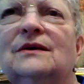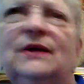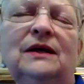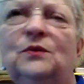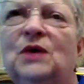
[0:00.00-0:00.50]

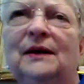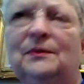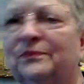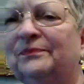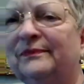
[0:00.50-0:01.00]
anyway,
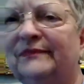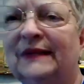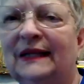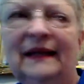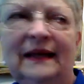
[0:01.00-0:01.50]

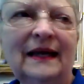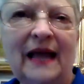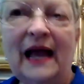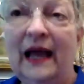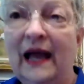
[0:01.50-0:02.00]

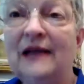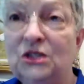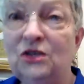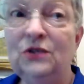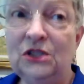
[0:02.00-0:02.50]
I'll
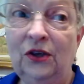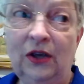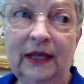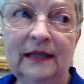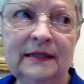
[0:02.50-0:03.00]
show it to you
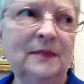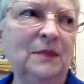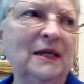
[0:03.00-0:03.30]
again sometime.